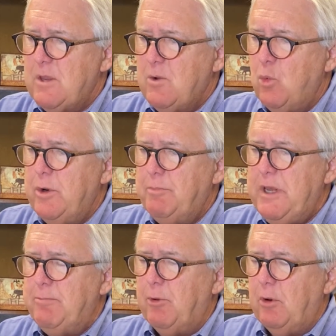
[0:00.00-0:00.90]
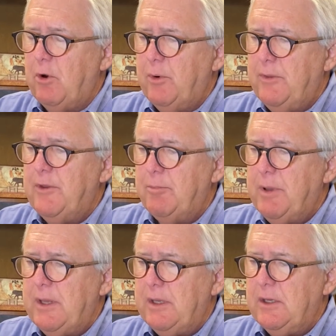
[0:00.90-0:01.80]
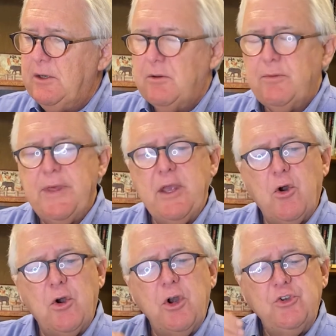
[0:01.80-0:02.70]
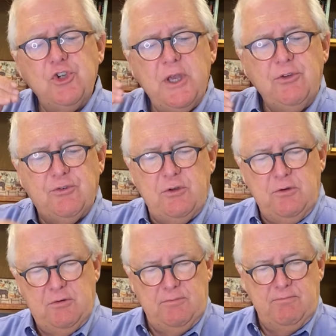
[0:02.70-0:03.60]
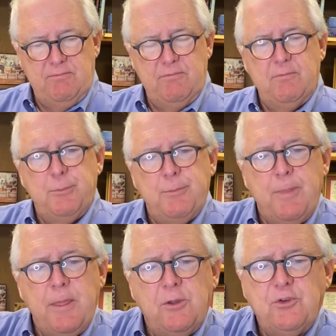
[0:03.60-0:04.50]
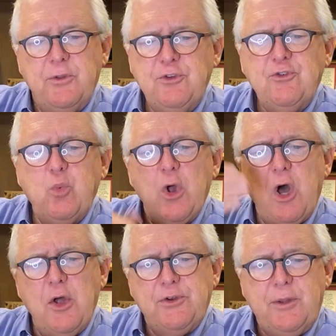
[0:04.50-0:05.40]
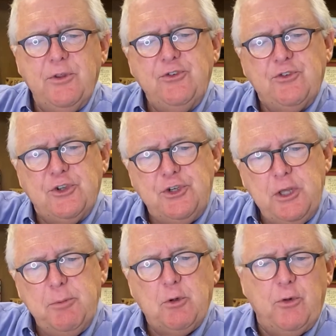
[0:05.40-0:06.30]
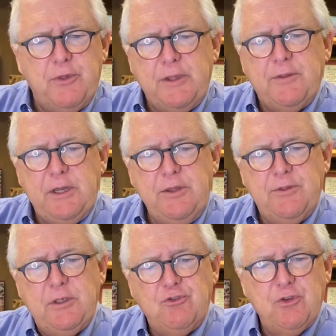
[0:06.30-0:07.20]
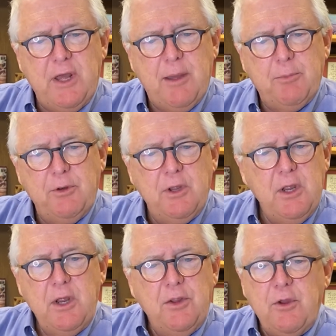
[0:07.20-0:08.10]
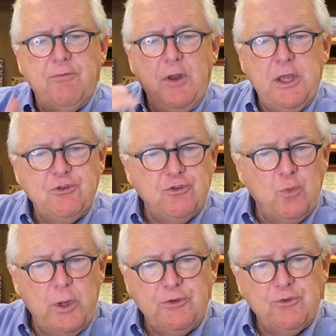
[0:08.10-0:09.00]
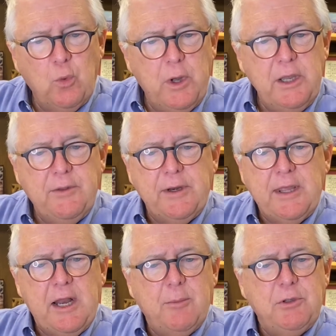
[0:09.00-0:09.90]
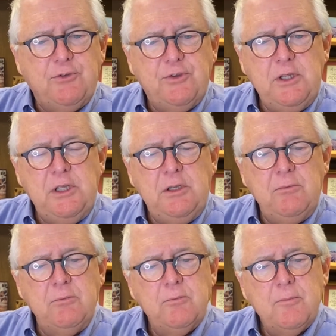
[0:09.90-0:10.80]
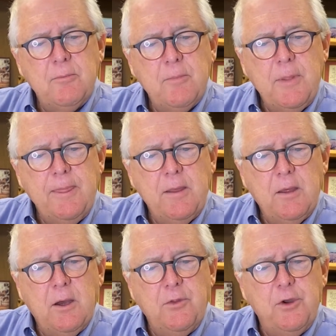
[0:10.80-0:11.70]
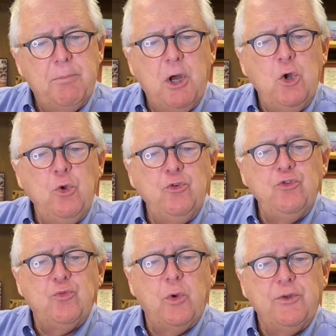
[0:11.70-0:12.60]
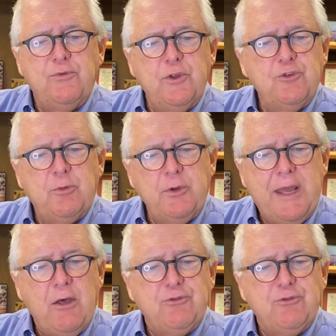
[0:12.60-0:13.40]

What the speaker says: when people are in their pain. They are chastened. So this is this is the typical thing that he thinks should happen. Their flesh is wasted away, that it cannot be seen. Their bones, once visible, now